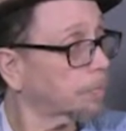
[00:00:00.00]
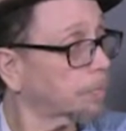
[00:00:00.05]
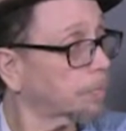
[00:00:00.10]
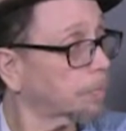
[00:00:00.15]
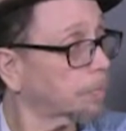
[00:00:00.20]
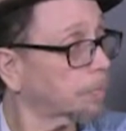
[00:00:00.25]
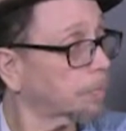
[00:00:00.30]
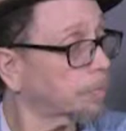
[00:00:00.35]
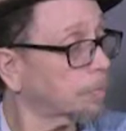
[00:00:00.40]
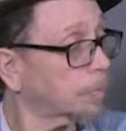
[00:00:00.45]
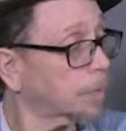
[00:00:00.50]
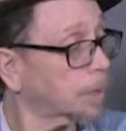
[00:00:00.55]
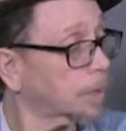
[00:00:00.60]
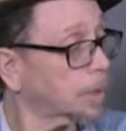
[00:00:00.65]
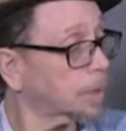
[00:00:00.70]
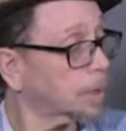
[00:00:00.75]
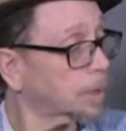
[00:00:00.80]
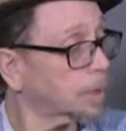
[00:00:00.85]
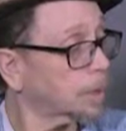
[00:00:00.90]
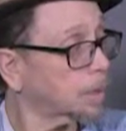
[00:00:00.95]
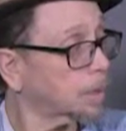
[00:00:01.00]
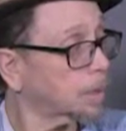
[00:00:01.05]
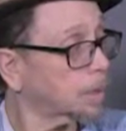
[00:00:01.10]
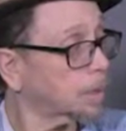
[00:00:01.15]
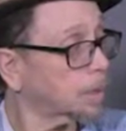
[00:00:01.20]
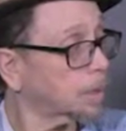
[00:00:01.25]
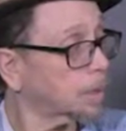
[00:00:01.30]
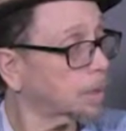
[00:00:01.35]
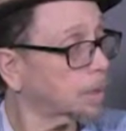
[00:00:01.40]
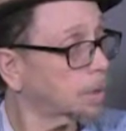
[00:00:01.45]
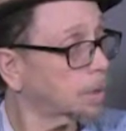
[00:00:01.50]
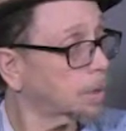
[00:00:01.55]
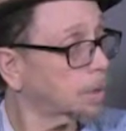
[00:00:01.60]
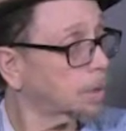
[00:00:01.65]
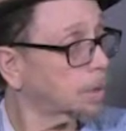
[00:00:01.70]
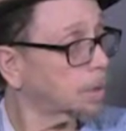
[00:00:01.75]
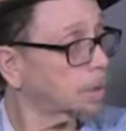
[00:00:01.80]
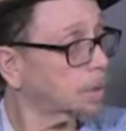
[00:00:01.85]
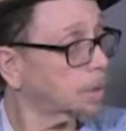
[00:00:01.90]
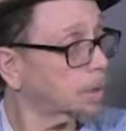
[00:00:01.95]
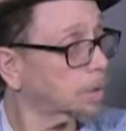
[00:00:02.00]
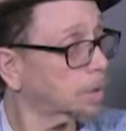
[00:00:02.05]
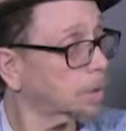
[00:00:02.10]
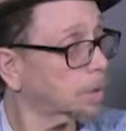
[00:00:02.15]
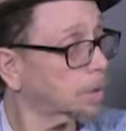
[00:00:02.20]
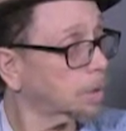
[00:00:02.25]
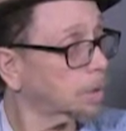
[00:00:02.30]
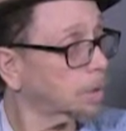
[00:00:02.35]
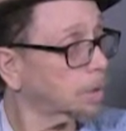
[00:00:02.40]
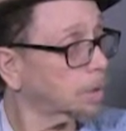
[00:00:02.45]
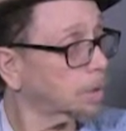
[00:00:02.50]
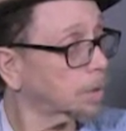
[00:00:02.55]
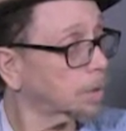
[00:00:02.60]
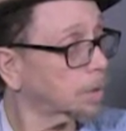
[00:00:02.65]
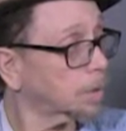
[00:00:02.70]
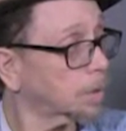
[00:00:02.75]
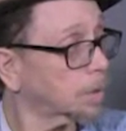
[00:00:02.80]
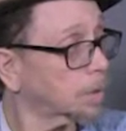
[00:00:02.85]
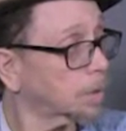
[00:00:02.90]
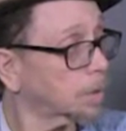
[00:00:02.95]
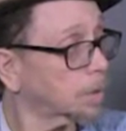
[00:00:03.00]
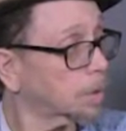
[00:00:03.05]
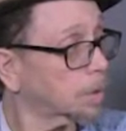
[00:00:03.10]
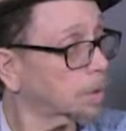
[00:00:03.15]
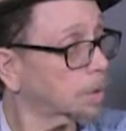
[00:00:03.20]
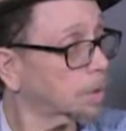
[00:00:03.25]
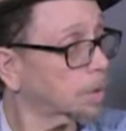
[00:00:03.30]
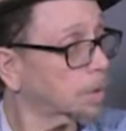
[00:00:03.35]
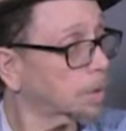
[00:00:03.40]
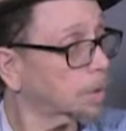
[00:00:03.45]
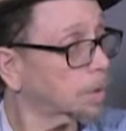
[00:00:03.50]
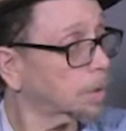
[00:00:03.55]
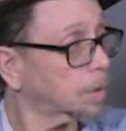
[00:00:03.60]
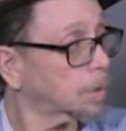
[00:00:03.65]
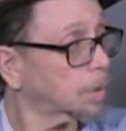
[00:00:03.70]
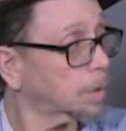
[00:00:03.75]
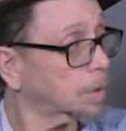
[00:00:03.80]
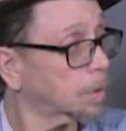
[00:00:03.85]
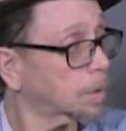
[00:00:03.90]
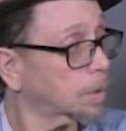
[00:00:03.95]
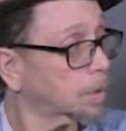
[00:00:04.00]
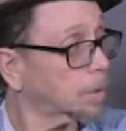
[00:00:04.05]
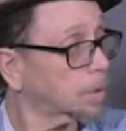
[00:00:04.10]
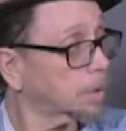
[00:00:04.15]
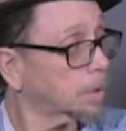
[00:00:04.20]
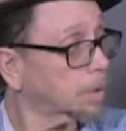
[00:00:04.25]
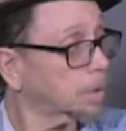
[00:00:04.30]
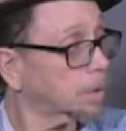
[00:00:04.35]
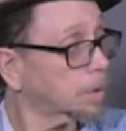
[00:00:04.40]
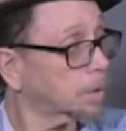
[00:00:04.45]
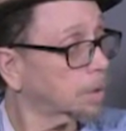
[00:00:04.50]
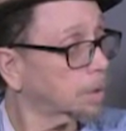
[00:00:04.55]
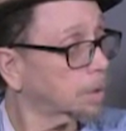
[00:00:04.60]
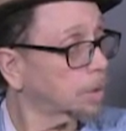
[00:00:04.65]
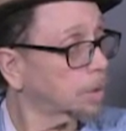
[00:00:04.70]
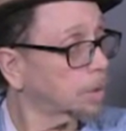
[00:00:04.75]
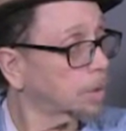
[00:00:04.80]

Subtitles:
[no speech]